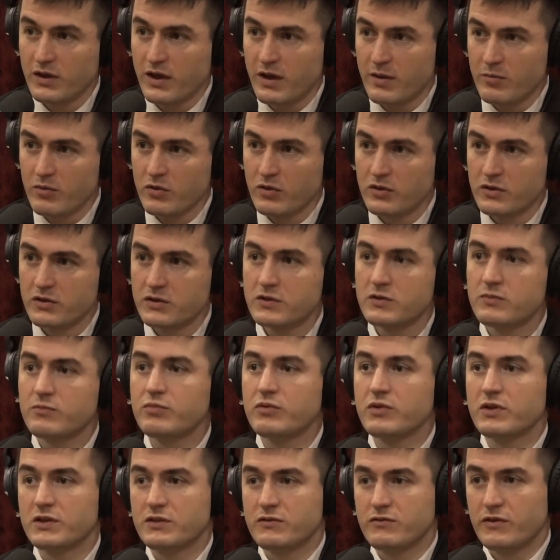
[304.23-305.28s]
labelers
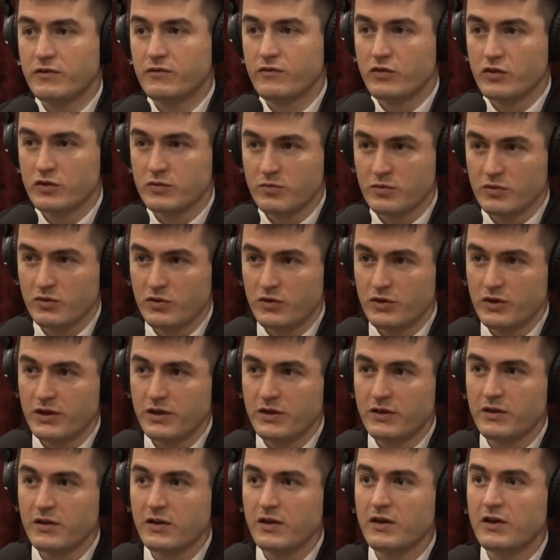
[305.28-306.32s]
plus reinforcement
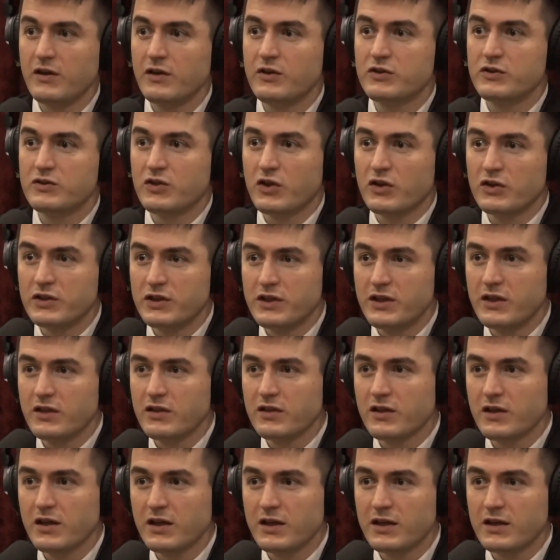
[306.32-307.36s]
learning, you start to
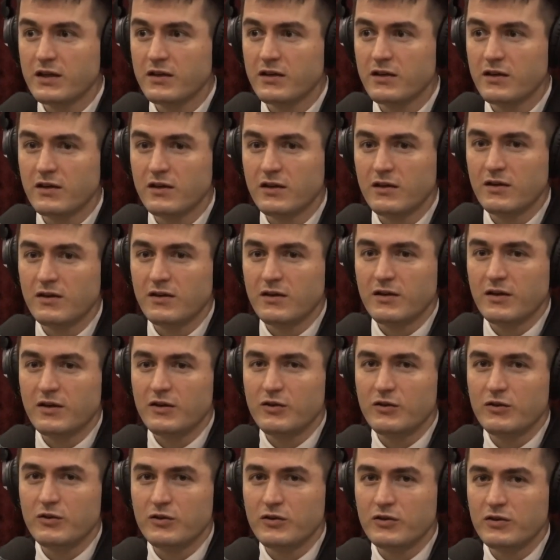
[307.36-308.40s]
get like
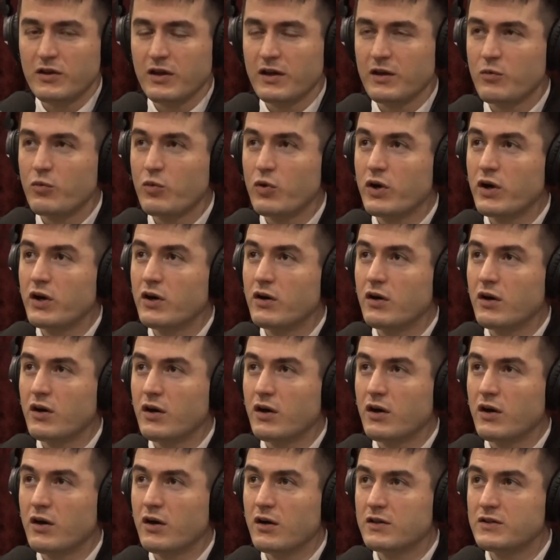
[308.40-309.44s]

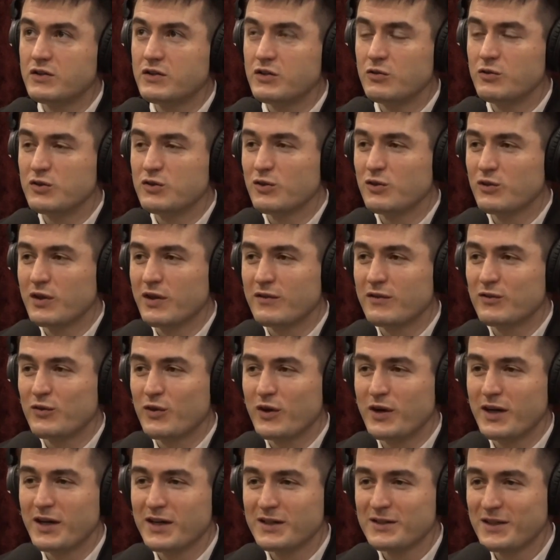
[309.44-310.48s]
where students don't have to
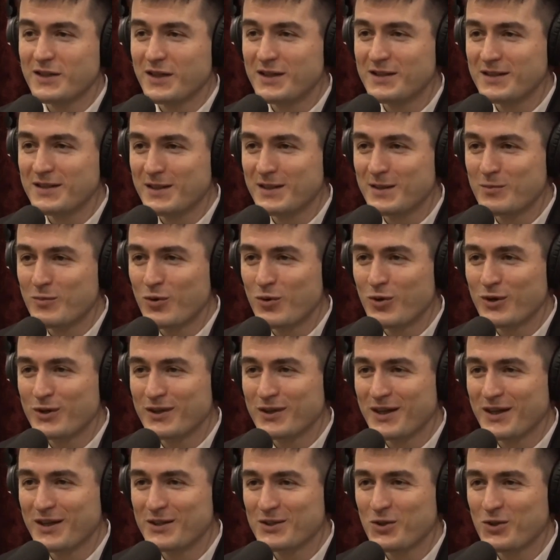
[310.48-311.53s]
write essays anymore in
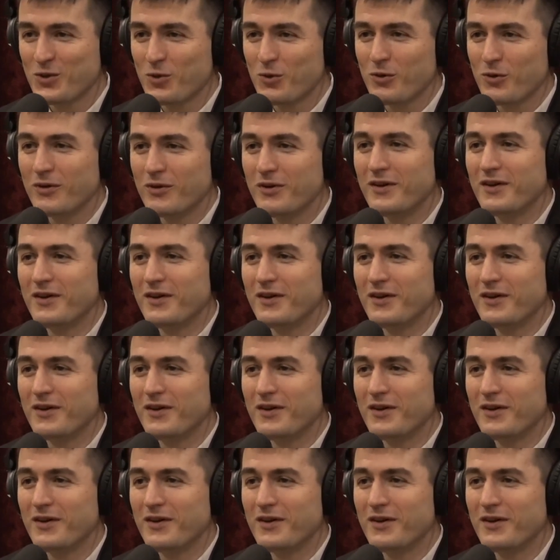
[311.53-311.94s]
high school.